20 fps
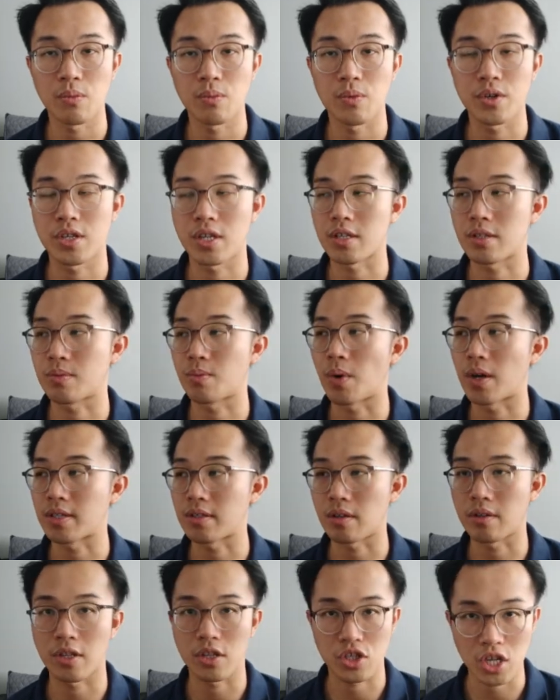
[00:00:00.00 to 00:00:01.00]
which is what's
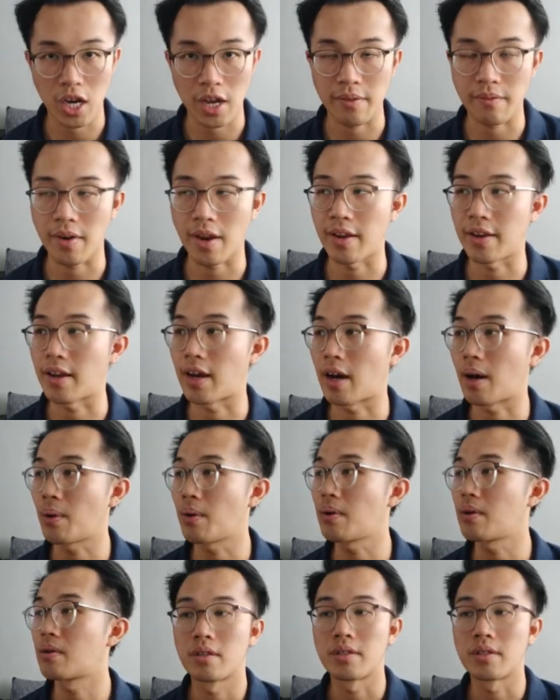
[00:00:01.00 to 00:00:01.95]
on the chart right now,